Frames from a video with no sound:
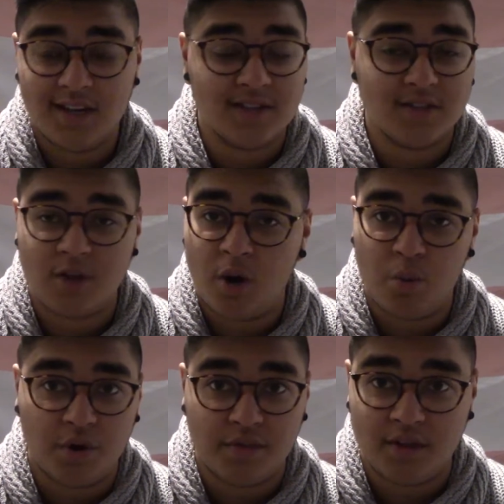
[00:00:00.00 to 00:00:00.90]
It is not
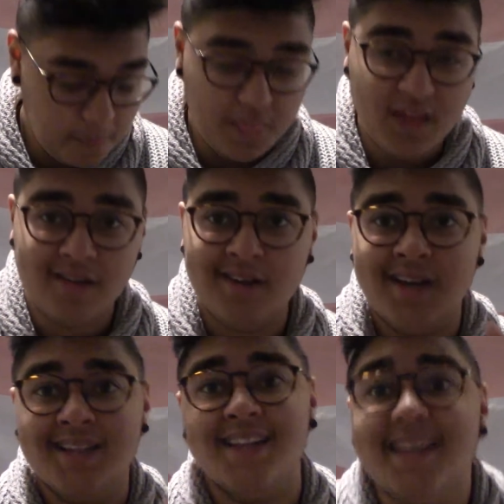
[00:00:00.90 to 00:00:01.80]
worth it.
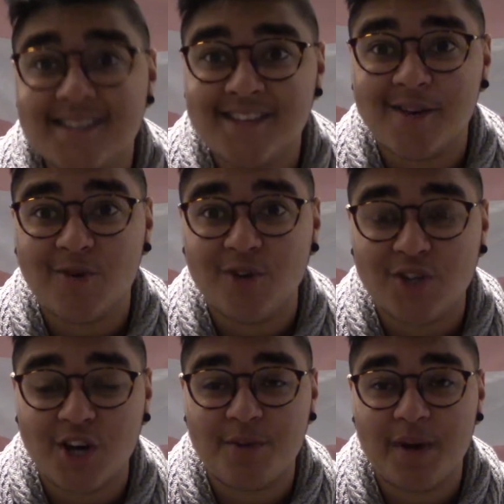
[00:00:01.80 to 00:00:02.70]
The next thing I'm going to
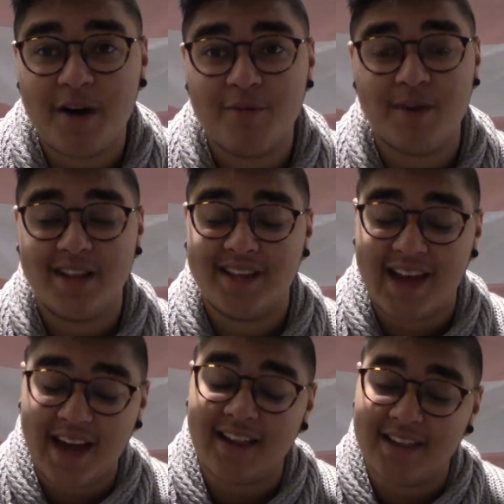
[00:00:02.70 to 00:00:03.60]
talk about, when it
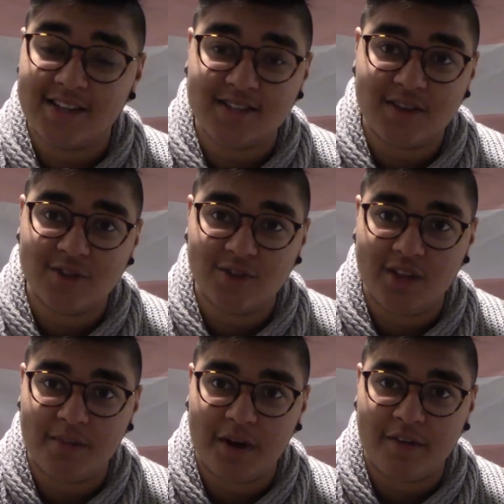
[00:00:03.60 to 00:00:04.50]
kind of links into
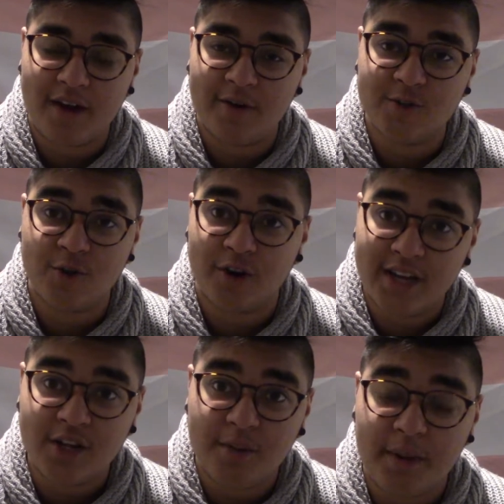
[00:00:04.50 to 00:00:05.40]
the amount of hours you are
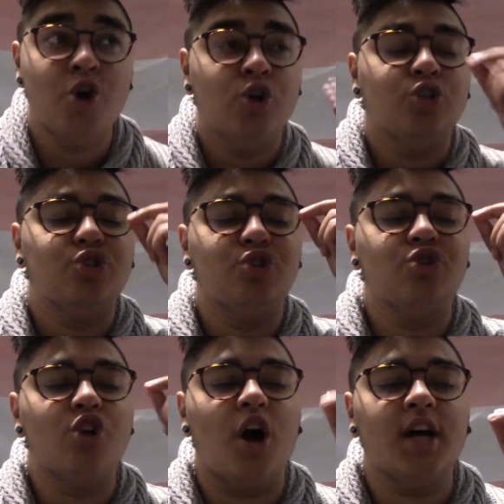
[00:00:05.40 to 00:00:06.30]
in your binder, do
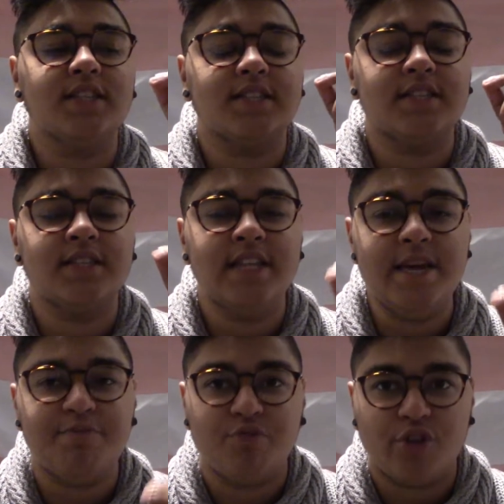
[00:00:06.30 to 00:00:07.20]
not
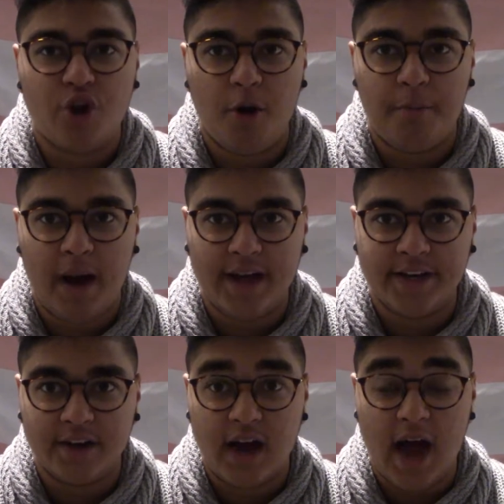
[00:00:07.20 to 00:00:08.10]
sleep with your
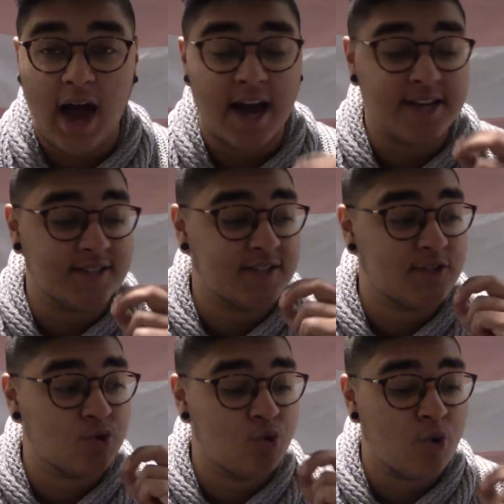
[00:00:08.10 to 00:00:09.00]
binder. I
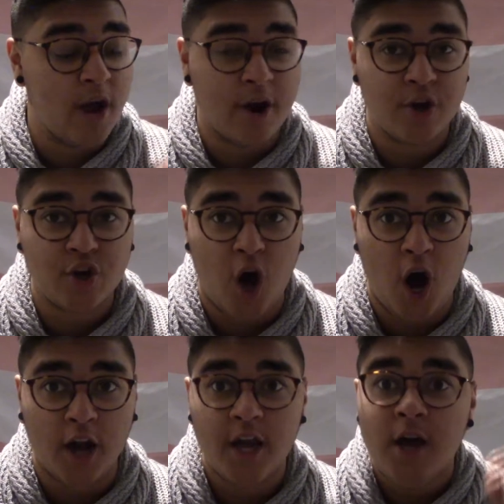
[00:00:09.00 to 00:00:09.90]
swear to
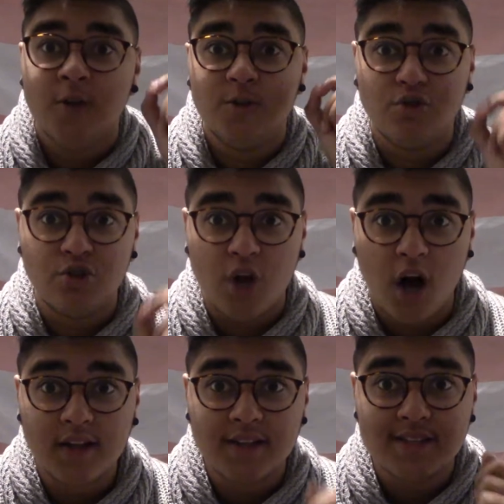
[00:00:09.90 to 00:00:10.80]
God, do
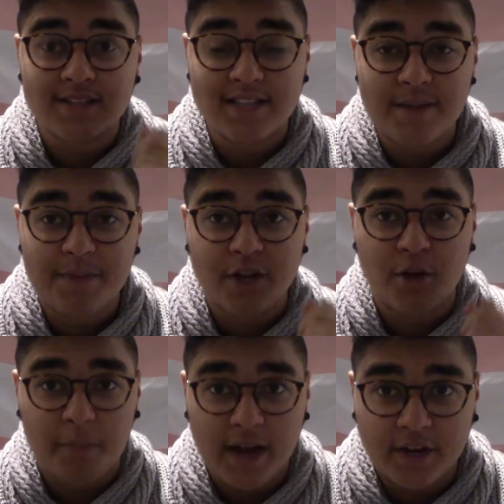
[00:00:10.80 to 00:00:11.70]
not sleep in
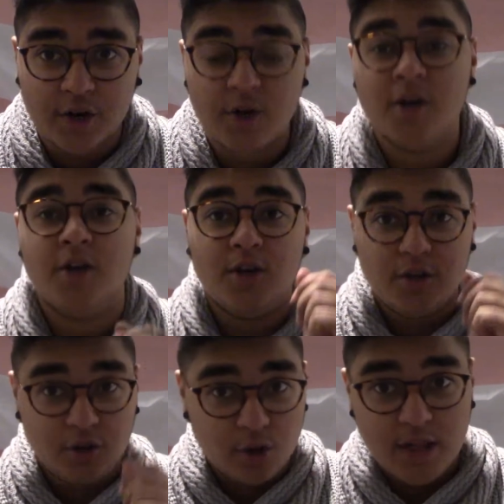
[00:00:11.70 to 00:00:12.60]
your binder.
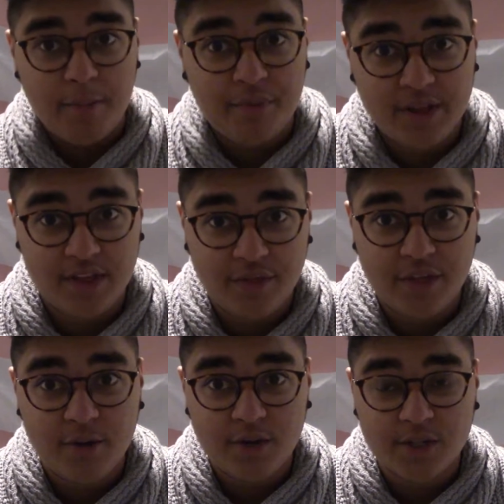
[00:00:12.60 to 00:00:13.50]
You know that breathing
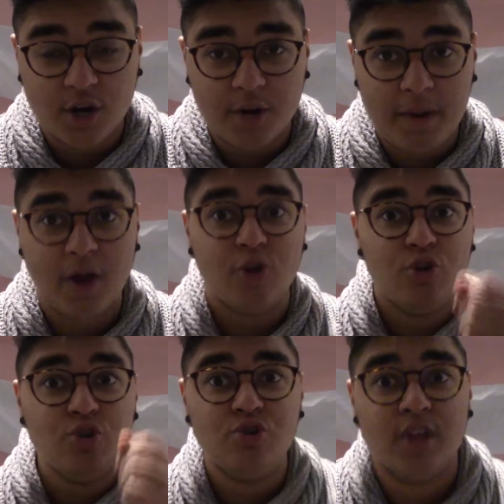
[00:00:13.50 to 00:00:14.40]
thing we talk about?
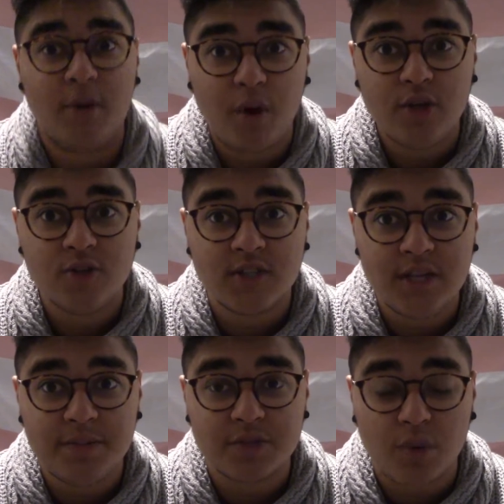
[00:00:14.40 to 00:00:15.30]
You do that while you
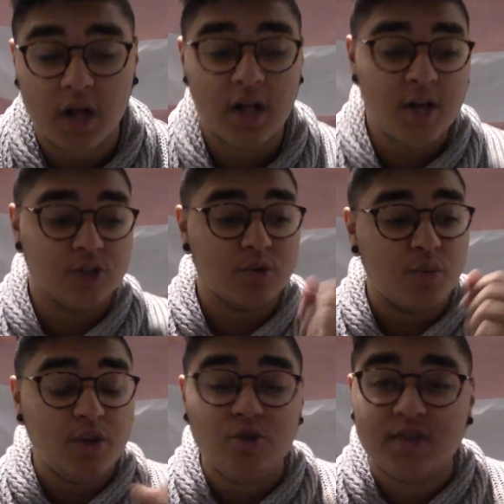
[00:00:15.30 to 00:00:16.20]
sleep as well. So
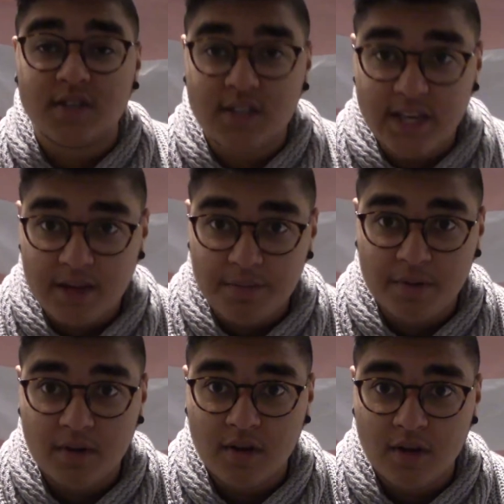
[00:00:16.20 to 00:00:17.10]
when you sleep,
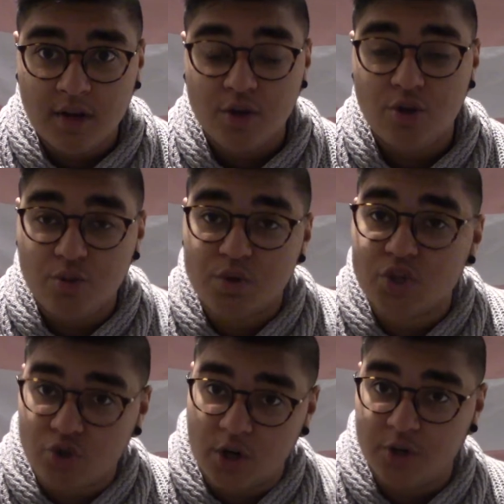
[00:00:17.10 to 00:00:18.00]
you will
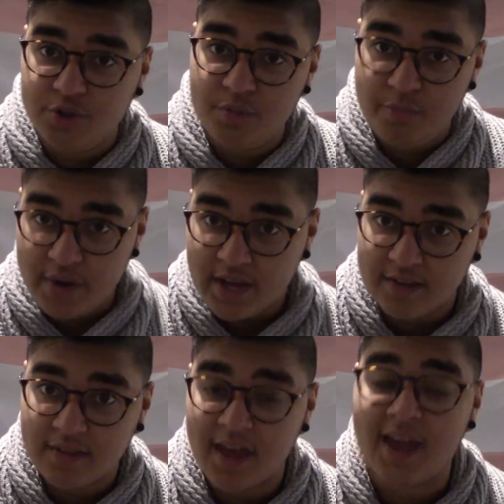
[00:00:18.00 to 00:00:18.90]
struggle to
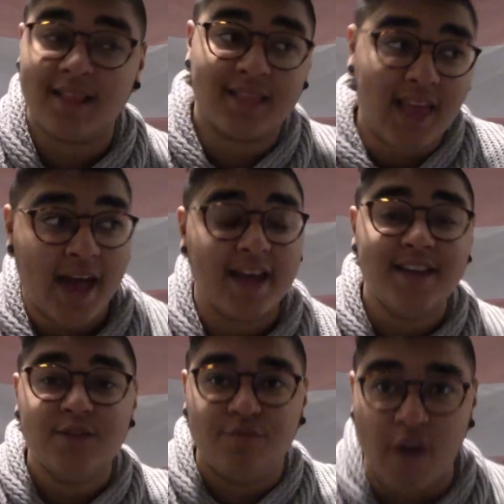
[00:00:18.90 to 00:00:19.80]
breathe. And that
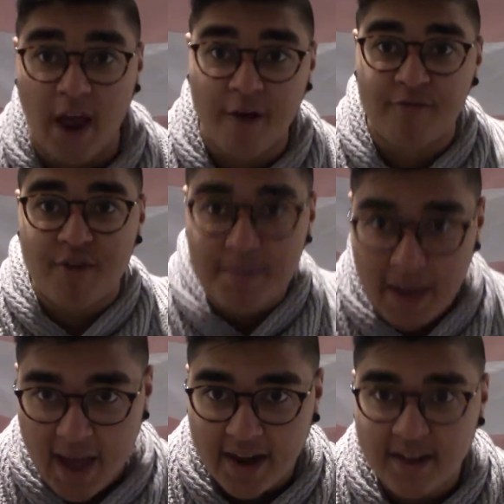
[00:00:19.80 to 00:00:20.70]
is very
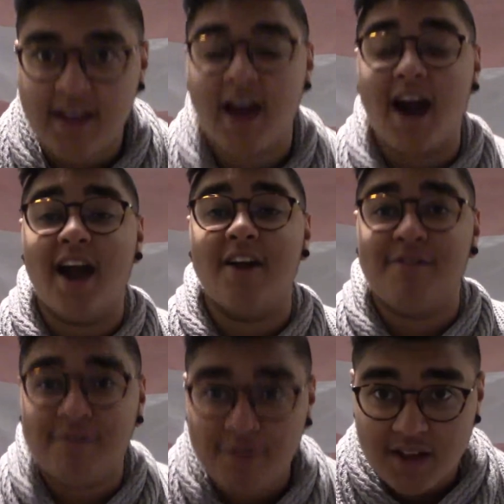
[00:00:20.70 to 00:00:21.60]
bad. I have
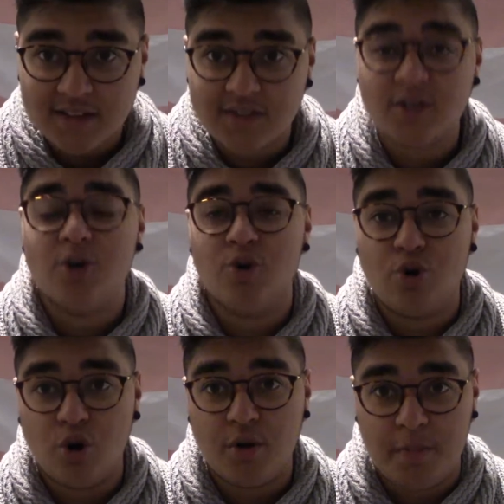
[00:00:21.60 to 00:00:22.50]
friends who
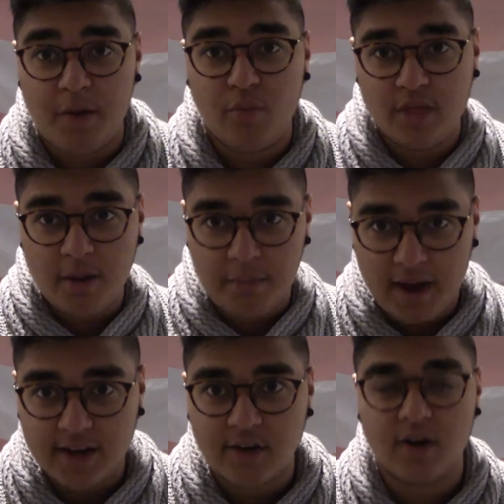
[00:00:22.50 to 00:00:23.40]
go to bed with their
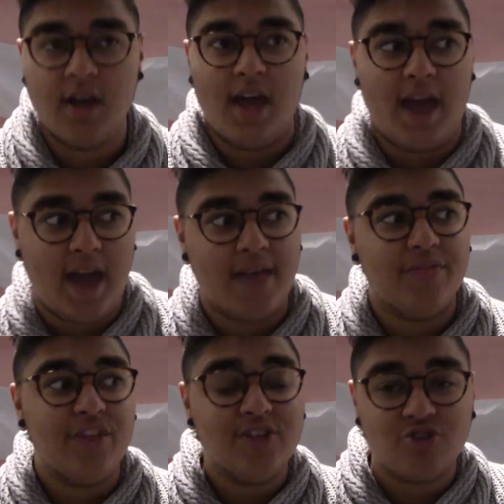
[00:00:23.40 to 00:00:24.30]
binder and
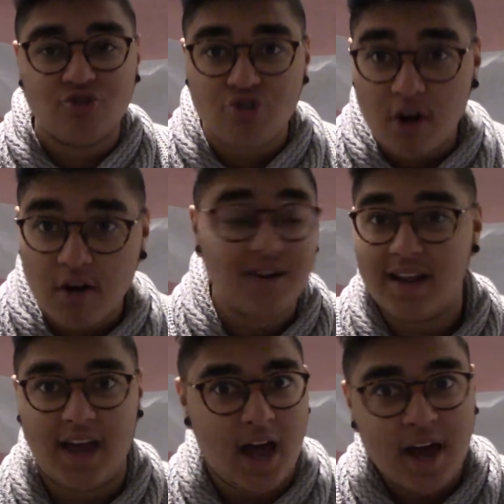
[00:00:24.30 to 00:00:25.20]
they
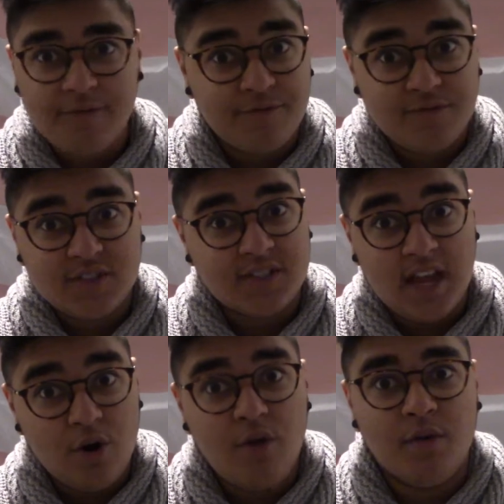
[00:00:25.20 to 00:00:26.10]
struggle. I've
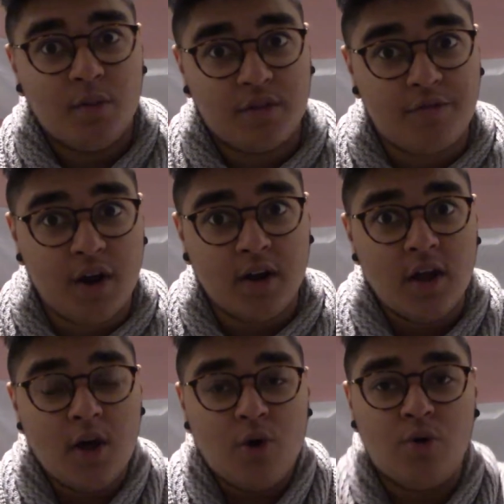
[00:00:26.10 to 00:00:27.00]
stayed over with a friend
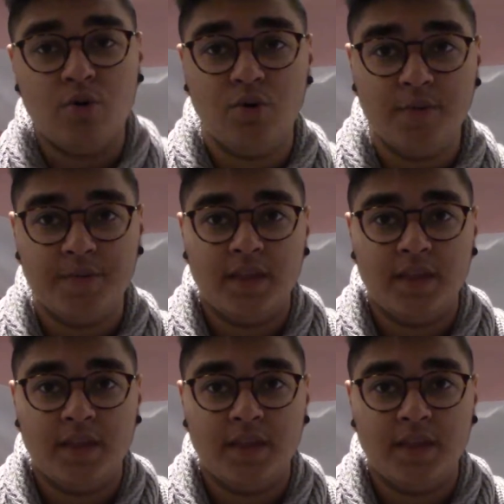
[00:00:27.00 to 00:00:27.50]
who...